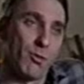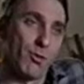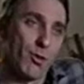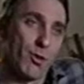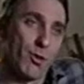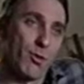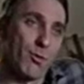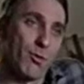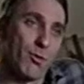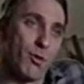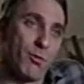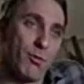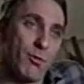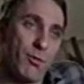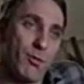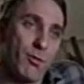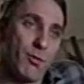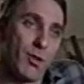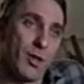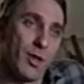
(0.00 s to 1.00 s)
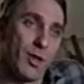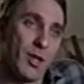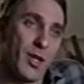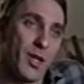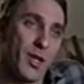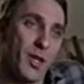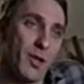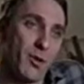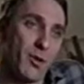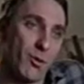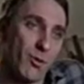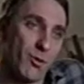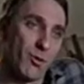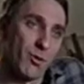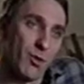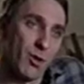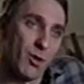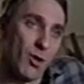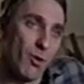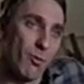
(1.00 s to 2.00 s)
a result of sitting here
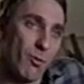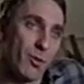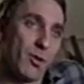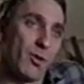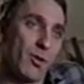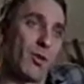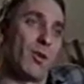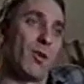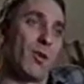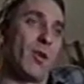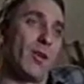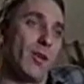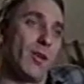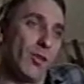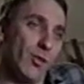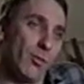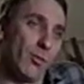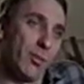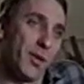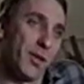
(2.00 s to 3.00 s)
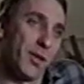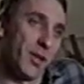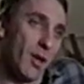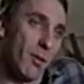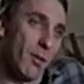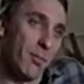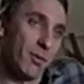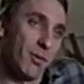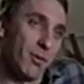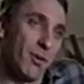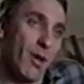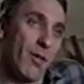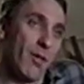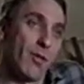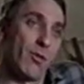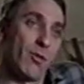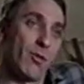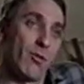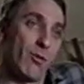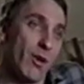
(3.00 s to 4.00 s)
on dark winter nights spinning up
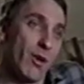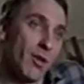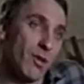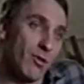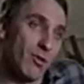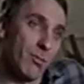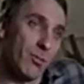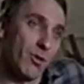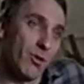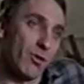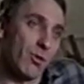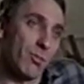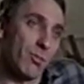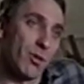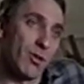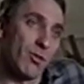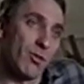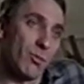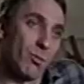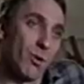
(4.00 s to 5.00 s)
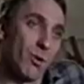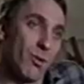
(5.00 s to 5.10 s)
other strange possibilist